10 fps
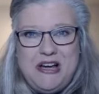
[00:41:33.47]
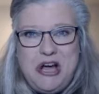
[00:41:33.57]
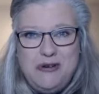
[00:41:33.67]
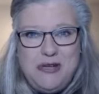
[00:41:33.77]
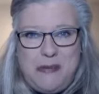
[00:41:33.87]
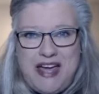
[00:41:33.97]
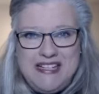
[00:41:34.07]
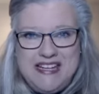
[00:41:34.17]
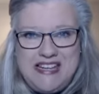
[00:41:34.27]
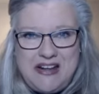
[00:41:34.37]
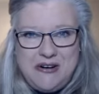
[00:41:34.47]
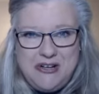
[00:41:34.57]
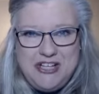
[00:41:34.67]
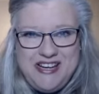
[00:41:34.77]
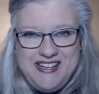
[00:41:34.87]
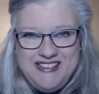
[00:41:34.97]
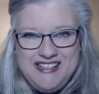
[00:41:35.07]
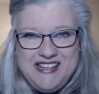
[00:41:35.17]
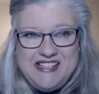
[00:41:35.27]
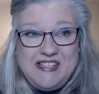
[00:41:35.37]
codependent energy,
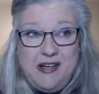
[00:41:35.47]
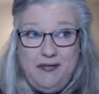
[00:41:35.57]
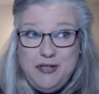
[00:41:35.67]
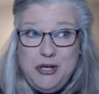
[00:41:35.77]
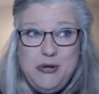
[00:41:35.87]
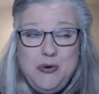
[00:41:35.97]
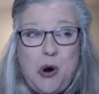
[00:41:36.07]
self too